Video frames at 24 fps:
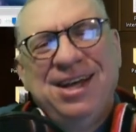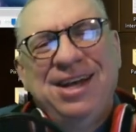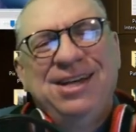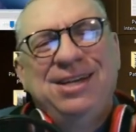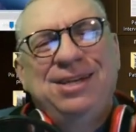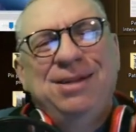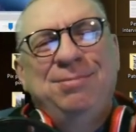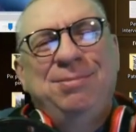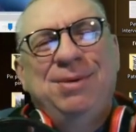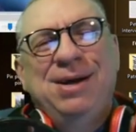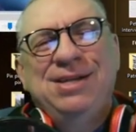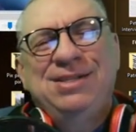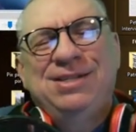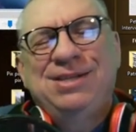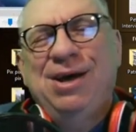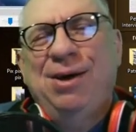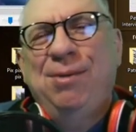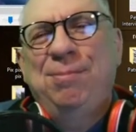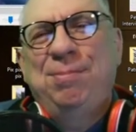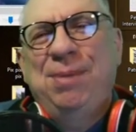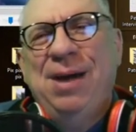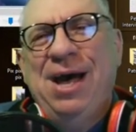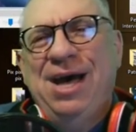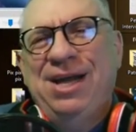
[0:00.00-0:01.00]
It depends
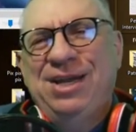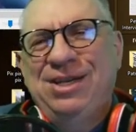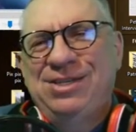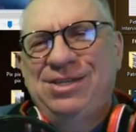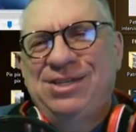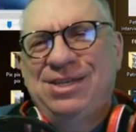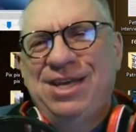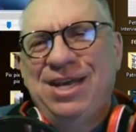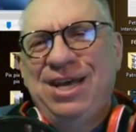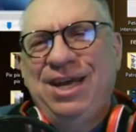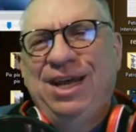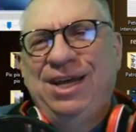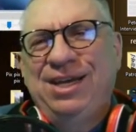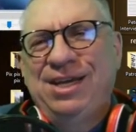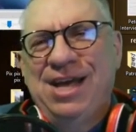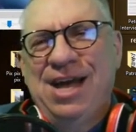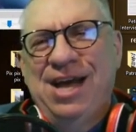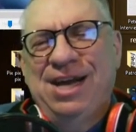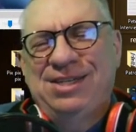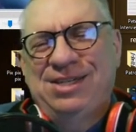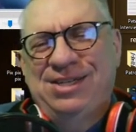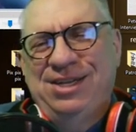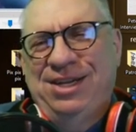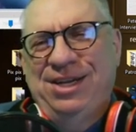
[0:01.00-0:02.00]
how bad a skiing
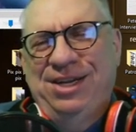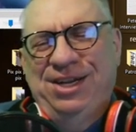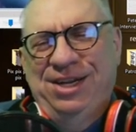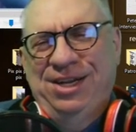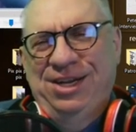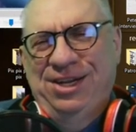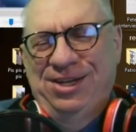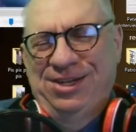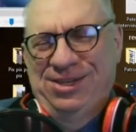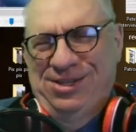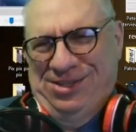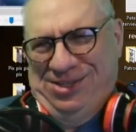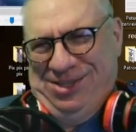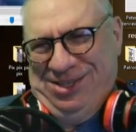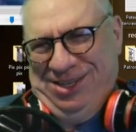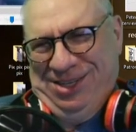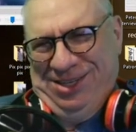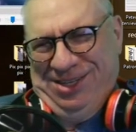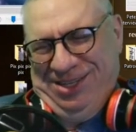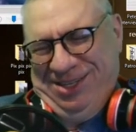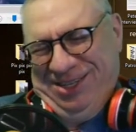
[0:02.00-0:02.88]
accident it is.